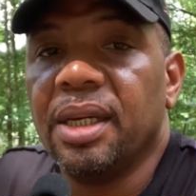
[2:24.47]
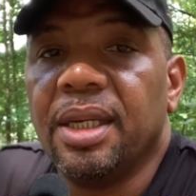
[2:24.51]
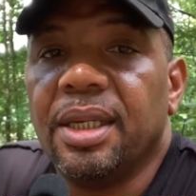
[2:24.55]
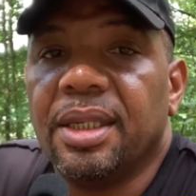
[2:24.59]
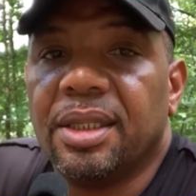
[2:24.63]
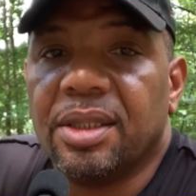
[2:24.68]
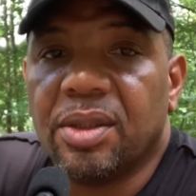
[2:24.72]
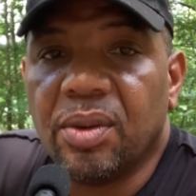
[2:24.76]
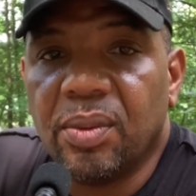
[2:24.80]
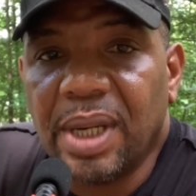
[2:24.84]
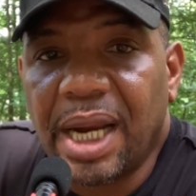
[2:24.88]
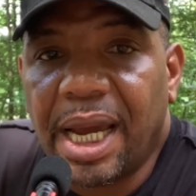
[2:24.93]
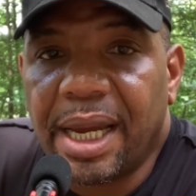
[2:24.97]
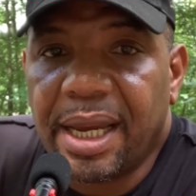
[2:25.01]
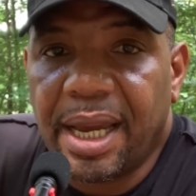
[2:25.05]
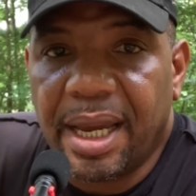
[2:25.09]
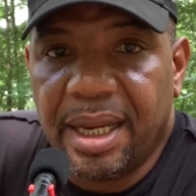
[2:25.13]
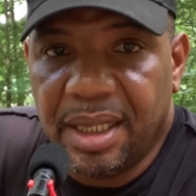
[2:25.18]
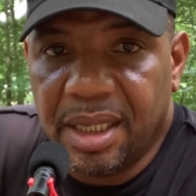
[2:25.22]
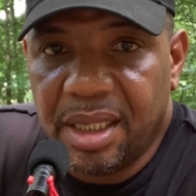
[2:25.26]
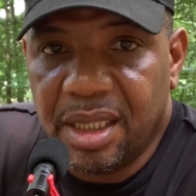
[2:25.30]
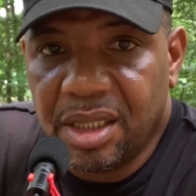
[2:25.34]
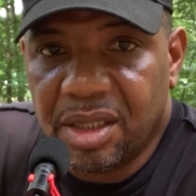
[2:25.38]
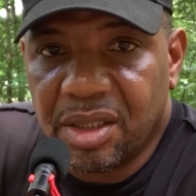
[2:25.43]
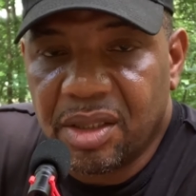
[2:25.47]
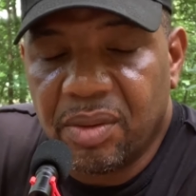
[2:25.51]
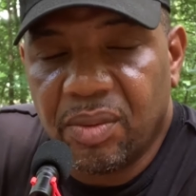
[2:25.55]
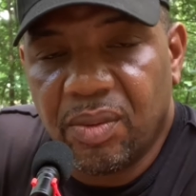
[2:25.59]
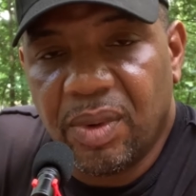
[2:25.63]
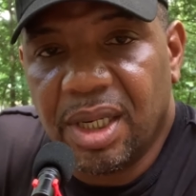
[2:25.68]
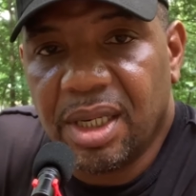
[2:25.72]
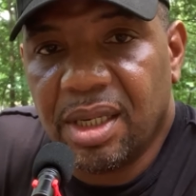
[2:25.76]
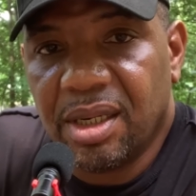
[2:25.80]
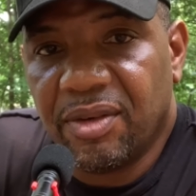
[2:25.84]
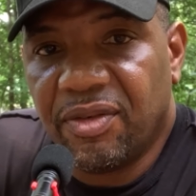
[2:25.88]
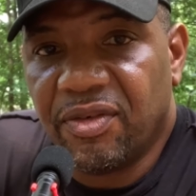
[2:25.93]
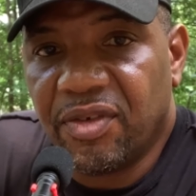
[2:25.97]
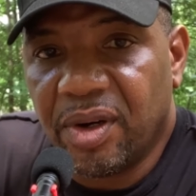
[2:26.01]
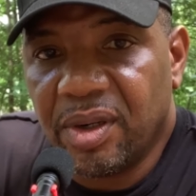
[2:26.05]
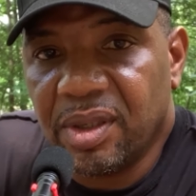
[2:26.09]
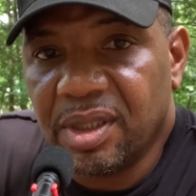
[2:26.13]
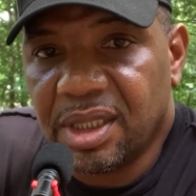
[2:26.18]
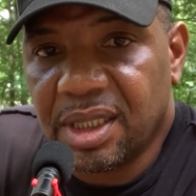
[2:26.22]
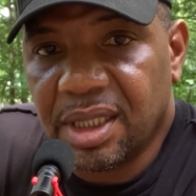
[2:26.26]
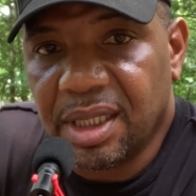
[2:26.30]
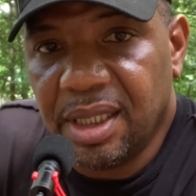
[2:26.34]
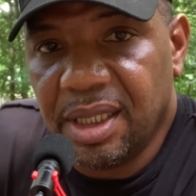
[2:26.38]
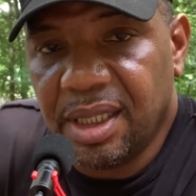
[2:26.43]
So when I got injured, one of the
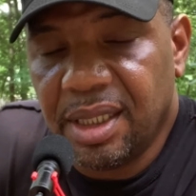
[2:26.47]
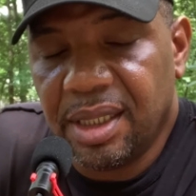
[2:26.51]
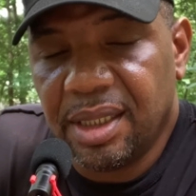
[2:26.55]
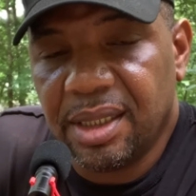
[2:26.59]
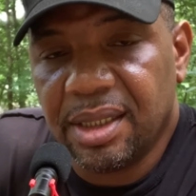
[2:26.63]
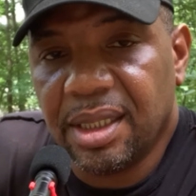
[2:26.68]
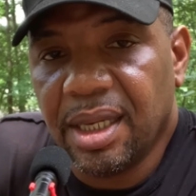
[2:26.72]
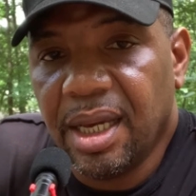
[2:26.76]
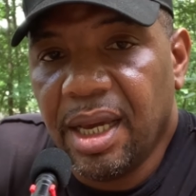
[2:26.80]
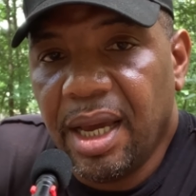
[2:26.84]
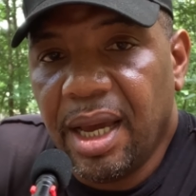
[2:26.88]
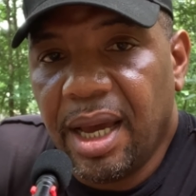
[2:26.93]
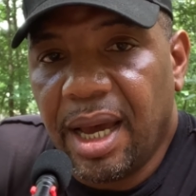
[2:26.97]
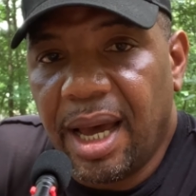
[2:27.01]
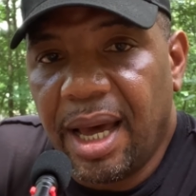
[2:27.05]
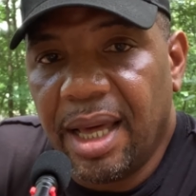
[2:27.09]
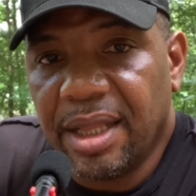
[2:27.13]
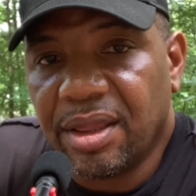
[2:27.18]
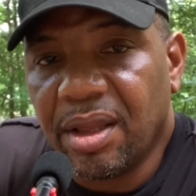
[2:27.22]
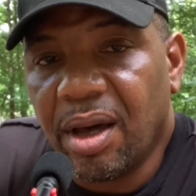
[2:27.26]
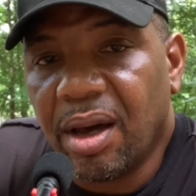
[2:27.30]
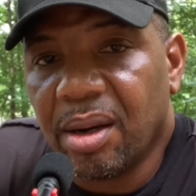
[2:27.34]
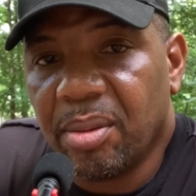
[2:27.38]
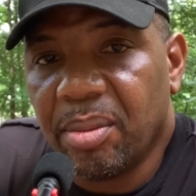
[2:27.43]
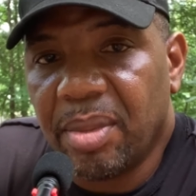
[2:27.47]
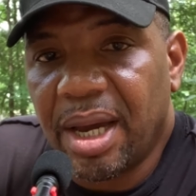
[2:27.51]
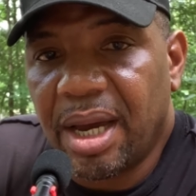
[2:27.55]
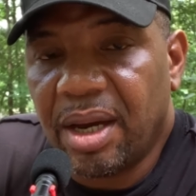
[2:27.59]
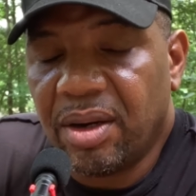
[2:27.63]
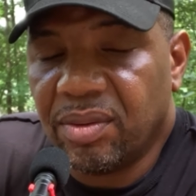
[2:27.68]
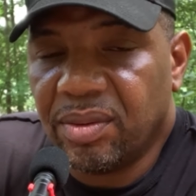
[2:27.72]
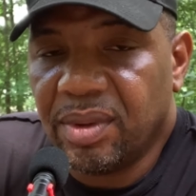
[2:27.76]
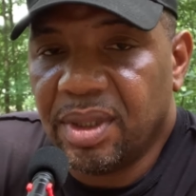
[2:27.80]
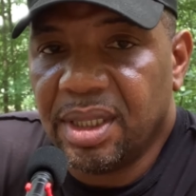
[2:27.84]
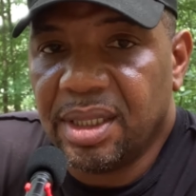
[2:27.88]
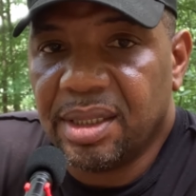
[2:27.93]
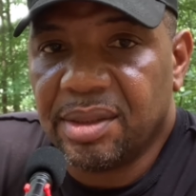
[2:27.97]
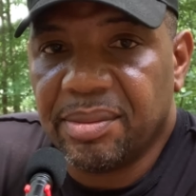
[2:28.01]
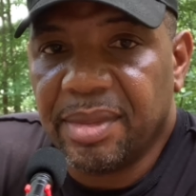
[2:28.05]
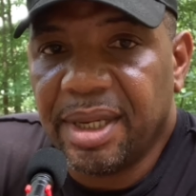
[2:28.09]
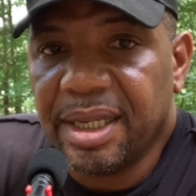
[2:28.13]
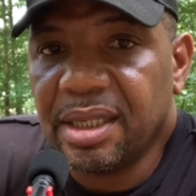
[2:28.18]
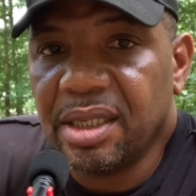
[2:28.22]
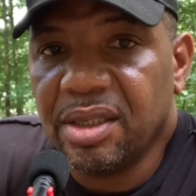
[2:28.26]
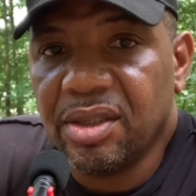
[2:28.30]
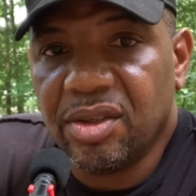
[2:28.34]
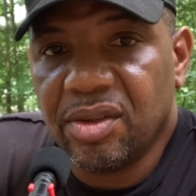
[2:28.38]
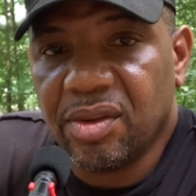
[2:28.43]
first things I thought about was
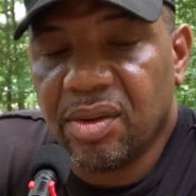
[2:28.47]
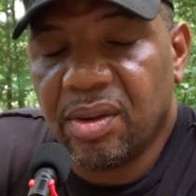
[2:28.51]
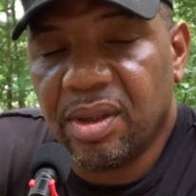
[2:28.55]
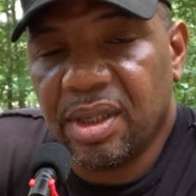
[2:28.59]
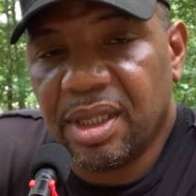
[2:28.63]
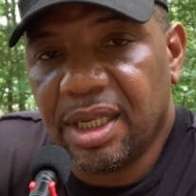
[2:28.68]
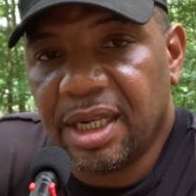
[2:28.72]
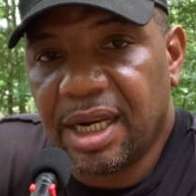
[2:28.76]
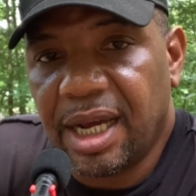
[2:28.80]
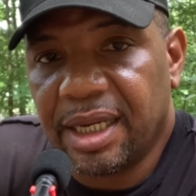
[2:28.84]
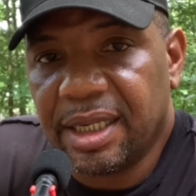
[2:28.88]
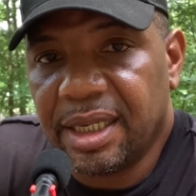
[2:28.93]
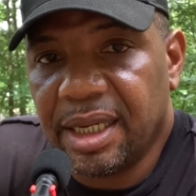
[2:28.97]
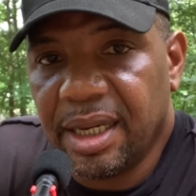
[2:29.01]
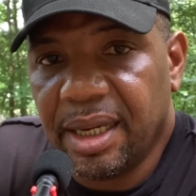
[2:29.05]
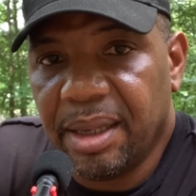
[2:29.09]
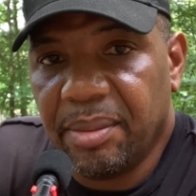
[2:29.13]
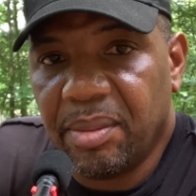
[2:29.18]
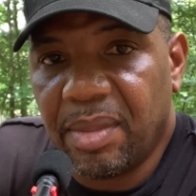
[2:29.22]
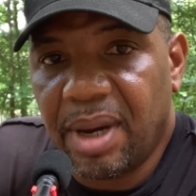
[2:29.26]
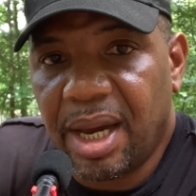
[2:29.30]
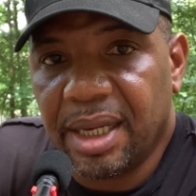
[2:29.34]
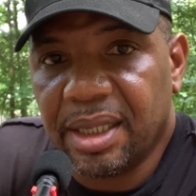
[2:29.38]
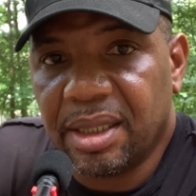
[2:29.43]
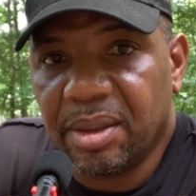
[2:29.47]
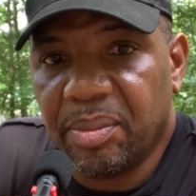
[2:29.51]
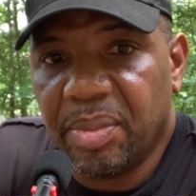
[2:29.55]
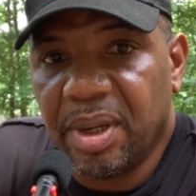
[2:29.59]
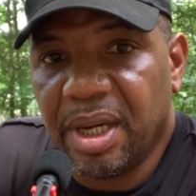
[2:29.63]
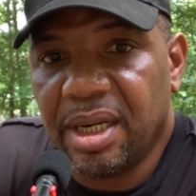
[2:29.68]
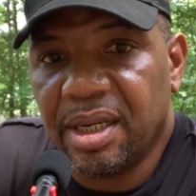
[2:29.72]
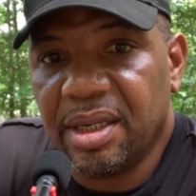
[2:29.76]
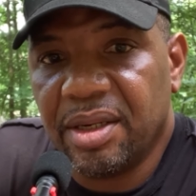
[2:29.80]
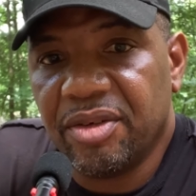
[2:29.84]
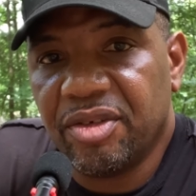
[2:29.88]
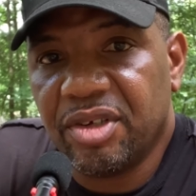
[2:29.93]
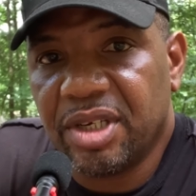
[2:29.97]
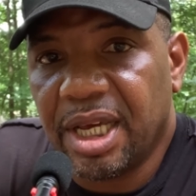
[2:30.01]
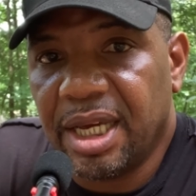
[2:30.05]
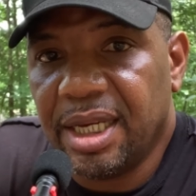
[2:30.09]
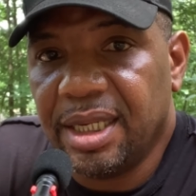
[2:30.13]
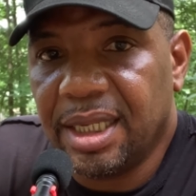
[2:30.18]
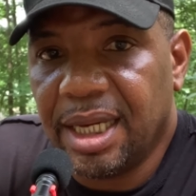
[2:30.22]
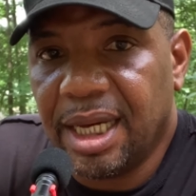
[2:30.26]
making sure that I kept my competitive state.